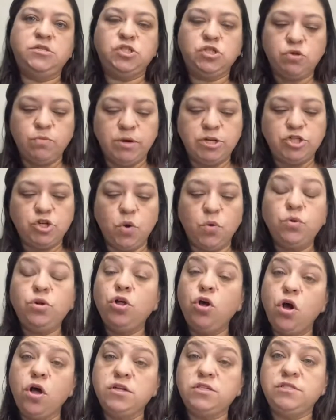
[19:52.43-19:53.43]
So my total
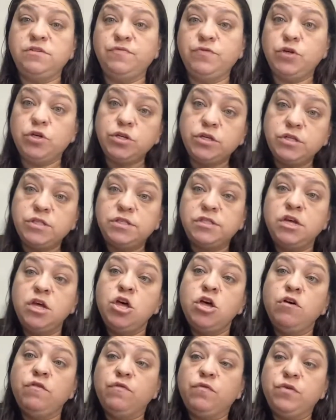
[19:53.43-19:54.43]
cost of goods
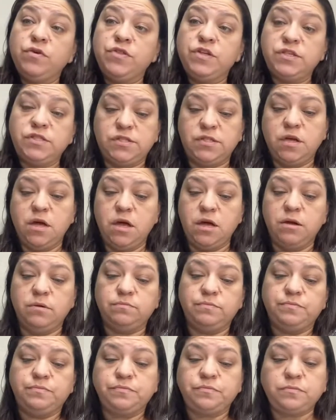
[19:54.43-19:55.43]
for this
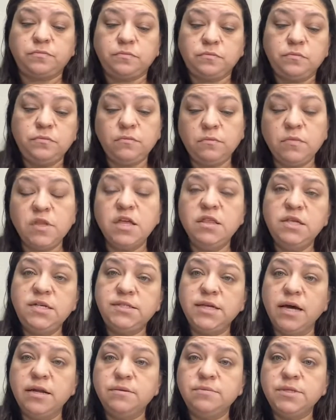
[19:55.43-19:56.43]
These
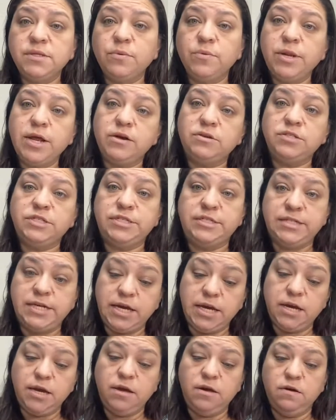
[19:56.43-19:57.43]
items that went out
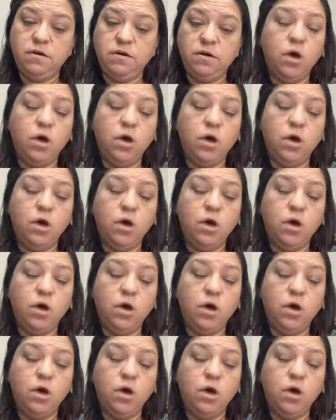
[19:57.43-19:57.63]
today.